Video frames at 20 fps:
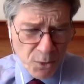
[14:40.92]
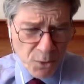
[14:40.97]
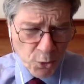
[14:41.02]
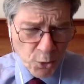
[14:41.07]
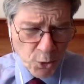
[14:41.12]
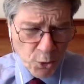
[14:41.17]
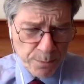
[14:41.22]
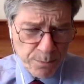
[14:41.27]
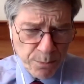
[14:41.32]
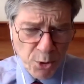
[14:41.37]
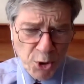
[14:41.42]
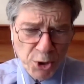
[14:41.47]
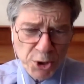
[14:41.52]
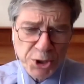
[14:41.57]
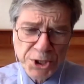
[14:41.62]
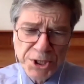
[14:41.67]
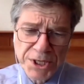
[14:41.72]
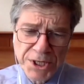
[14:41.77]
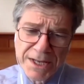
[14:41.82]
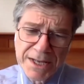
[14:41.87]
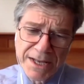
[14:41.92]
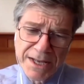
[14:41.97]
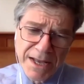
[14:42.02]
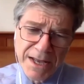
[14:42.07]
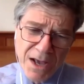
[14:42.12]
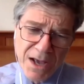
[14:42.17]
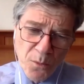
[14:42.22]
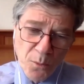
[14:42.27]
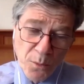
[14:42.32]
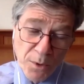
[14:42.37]
could push
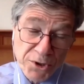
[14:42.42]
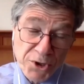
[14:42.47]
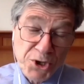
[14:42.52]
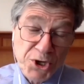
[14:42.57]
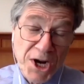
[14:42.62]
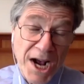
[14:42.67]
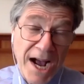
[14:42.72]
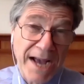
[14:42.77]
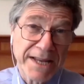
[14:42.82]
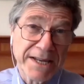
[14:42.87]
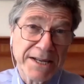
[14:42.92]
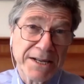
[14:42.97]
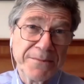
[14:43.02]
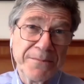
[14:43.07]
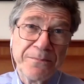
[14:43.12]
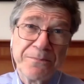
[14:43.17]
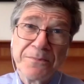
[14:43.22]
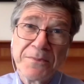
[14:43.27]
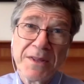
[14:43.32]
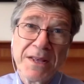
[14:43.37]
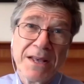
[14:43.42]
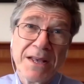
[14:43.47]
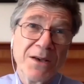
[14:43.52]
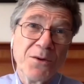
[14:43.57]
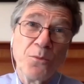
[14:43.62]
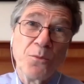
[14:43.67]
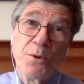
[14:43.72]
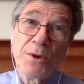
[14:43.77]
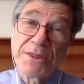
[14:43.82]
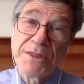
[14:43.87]
with China,
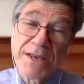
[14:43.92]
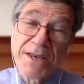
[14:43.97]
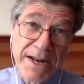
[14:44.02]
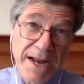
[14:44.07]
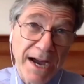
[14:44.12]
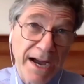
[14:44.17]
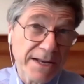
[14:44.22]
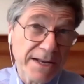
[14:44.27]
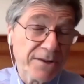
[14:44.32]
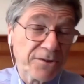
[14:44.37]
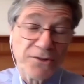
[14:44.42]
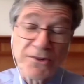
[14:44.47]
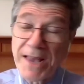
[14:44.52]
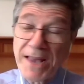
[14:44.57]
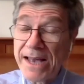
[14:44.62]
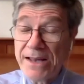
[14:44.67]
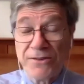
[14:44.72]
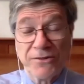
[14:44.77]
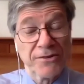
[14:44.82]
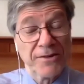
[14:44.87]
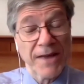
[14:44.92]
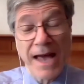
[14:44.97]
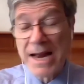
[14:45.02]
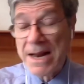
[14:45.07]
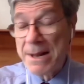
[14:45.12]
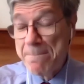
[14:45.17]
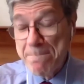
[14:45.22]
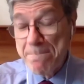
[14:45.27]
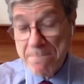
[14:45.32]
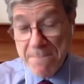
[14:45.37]
with the United States, at
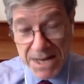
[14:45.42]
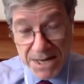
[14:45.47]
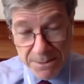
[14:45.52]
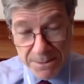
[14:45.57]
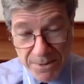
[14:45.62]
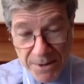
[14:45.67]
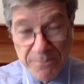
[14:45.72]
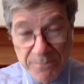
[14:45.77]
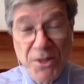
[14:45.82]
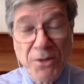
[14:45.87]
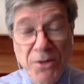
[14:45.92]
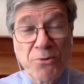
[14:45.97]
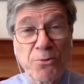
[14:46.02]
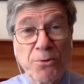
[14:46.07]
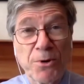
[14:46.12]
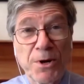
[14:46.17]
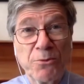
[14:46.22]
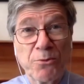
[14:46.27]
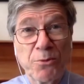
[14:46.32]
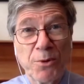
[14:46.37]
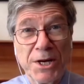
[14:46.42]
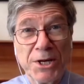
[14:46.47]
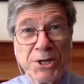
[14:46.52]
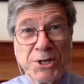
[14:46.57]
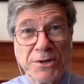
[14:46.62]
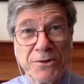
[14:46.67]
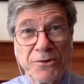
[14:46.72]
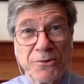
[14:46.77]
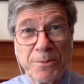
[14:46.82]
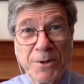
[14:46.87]
a minimum the three
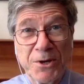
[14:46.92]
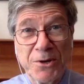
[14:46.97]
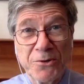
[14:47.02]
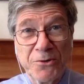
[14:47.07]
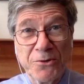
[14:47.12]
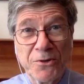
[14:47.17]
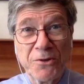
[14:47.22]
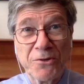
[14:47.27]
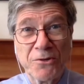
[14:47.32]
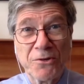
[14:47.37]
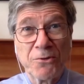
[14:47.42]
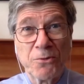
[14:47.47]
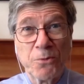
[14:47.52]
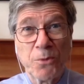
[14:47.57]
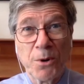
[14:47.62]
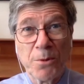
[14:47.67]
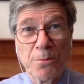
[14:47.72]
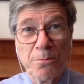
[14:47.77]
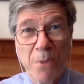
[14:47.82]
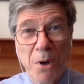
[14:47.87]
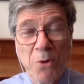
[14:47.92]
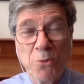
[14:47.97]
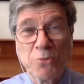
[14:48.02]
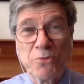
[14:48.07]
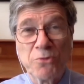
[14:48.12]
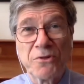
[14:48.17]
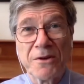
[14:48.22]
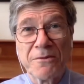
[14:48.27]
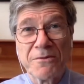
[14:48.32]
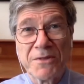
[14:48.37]
regions, because this is where
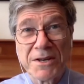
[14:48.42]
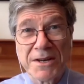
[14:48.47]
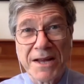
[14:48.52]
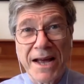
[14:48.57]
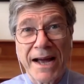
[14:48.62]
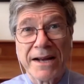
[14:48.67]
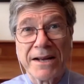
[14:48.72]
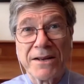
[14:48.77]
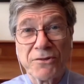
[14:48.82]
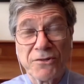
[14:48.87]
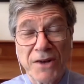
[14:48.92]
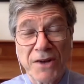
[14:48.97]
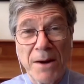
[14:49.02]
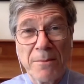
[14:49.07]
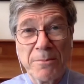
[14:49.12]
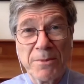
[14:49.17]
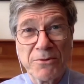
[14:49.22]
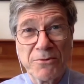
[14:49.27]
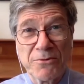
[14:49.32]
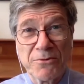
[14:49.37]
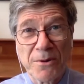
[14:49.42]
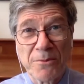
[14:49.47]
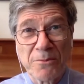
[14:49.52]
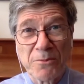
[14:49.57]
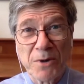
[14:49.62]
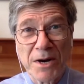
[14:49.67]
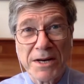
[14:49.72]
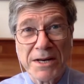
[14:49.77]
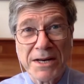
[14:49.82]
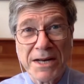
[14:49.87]
most of the tech is coming from
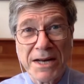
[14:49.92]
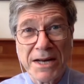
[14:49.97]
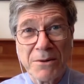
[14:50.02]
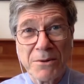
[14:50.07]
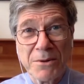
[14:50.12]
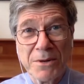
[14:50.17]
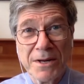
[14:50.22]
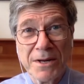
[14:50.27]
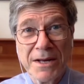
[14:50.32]
right now,